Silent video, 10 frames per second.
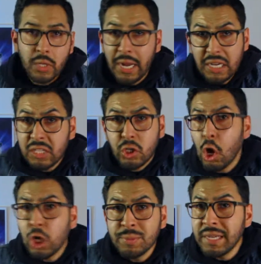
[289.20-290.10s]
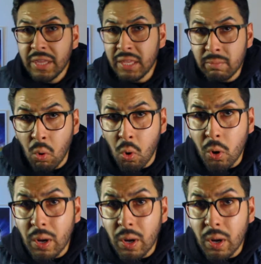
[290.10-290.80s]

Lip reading: He didn't charge me anything more.